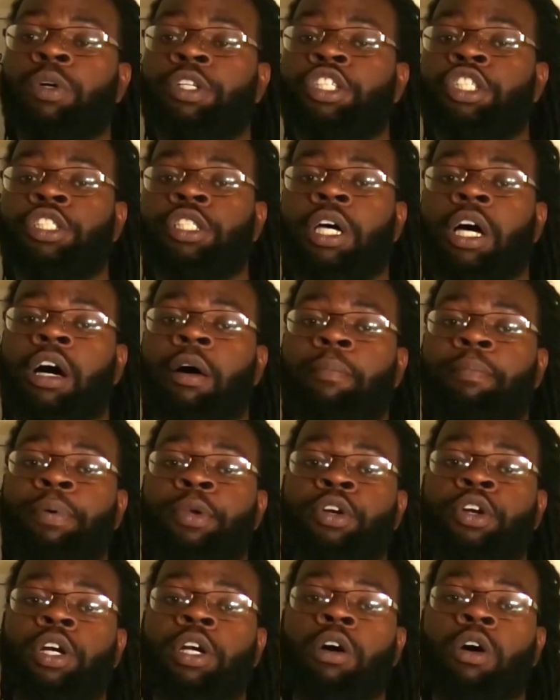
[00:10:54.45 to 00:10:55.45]
which is um,
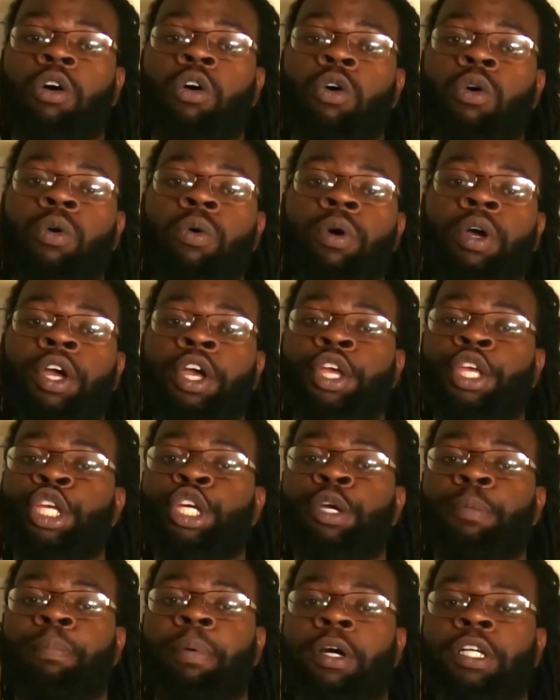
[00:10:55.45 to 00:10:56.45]
pure gold.
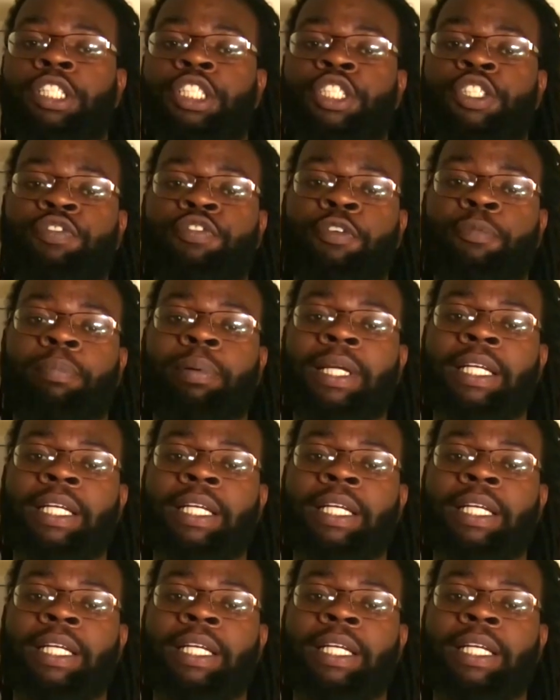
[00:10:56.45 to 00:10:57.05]
You can purchase it from